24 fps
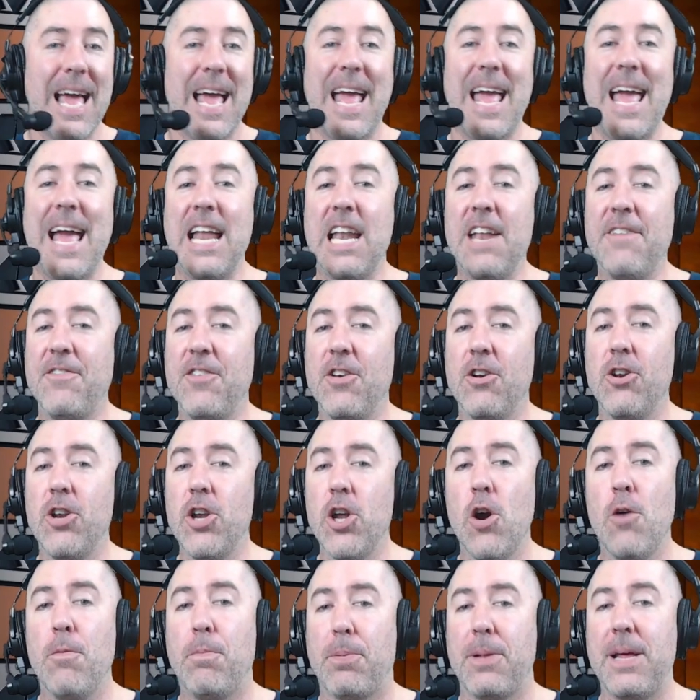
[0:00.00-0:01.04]
And if you're
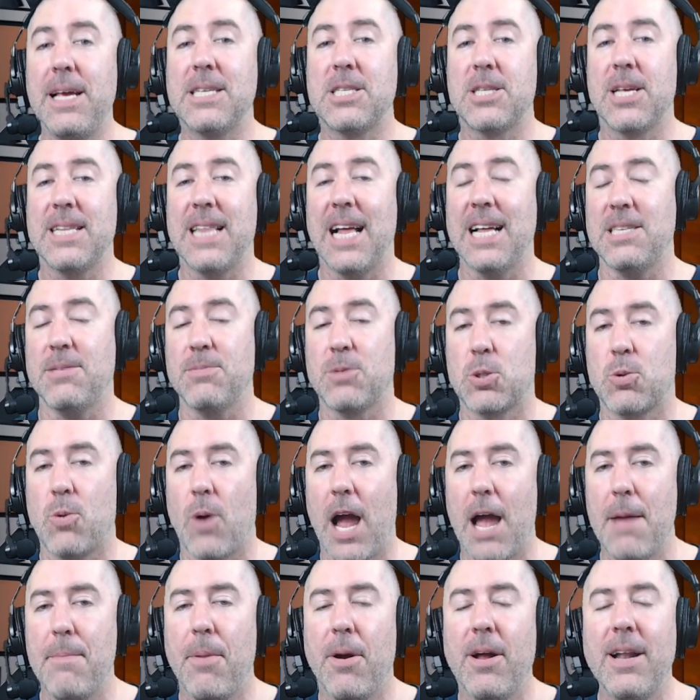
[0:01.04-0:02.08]
new, please click that
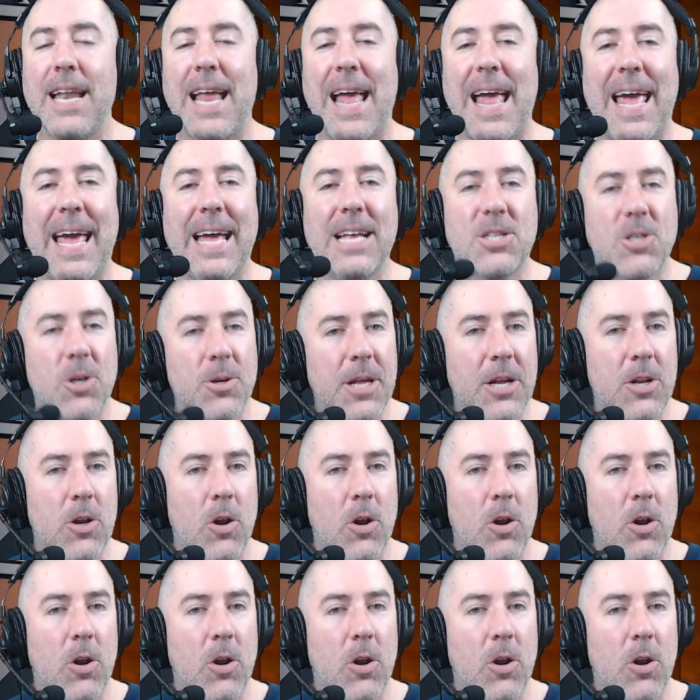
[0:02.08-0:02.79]
subscribe button and turn that